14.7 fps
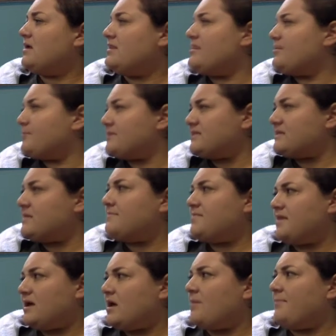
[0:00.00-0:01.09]
There was
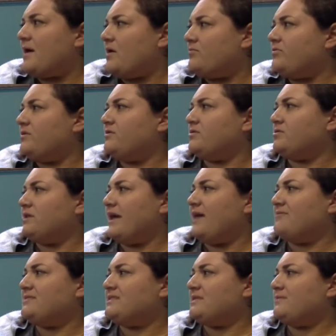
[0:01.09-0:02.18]
something about the little
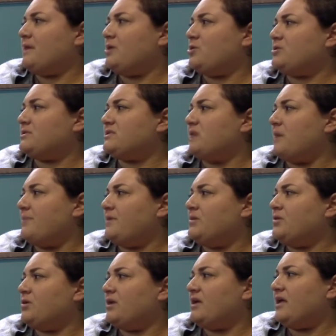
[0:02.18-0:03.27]
house that made her stop and
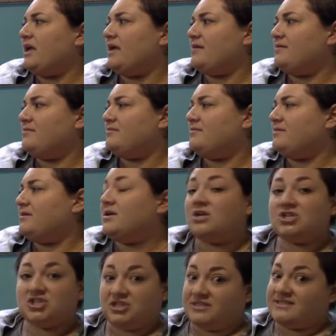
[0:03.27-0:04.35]
look again.
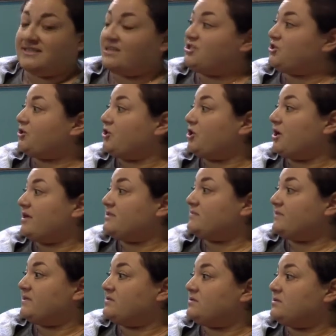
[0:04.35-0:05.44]
She said to her
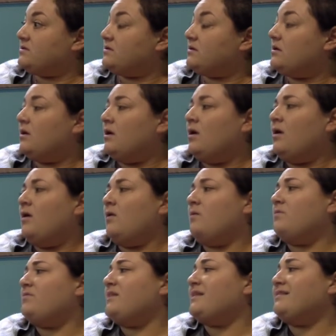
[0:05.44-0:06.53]
husband,
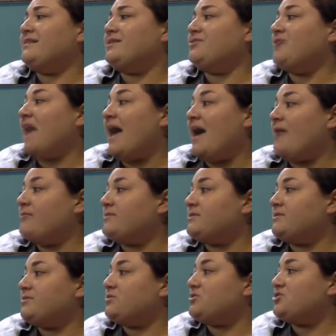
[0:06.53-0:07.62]
"Oh, that little house
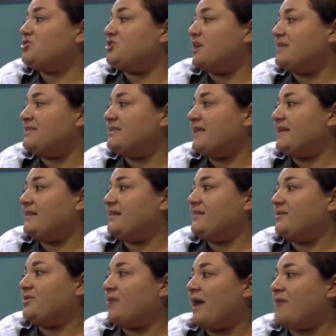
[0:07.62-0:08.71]
looks just like the
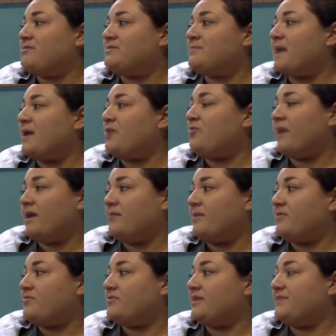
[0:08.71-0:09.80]
little house my
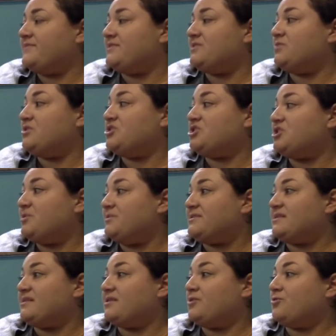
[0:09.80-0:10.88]
grandmother lived in when she was
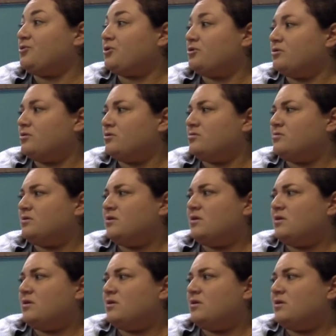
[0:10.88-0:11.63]
a little girl.